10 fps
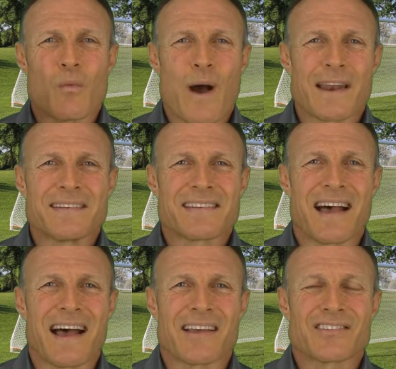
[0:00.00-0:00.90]
one
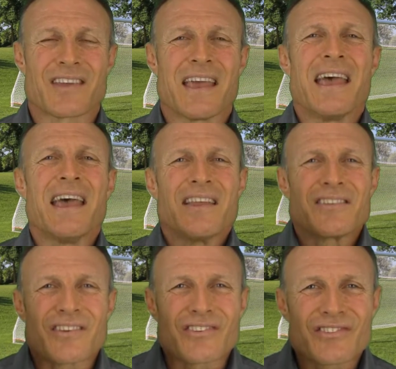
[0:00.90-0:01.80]
task:
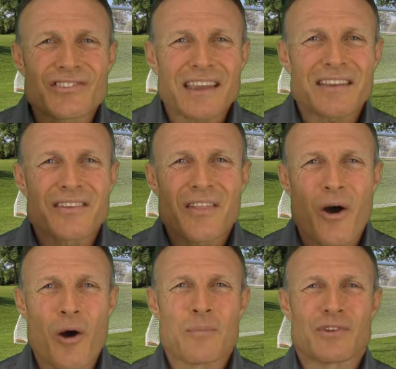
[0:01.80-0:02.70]
to stick to the
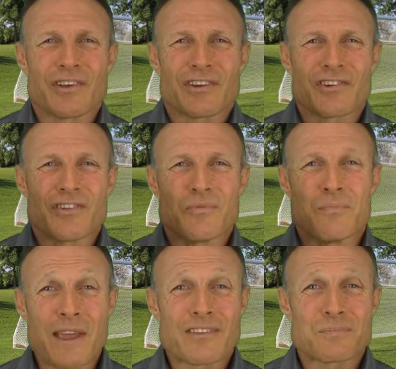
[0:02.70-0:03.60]
opposition's
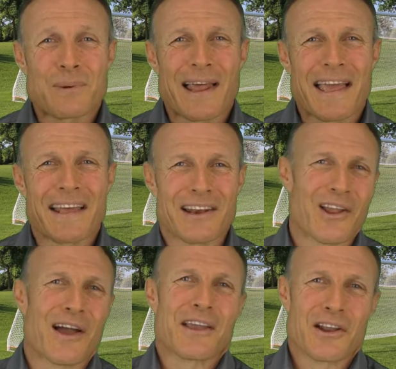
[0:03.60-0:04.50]
best player
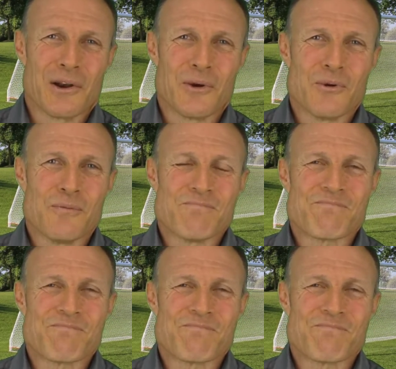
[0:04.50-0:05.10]
like glue.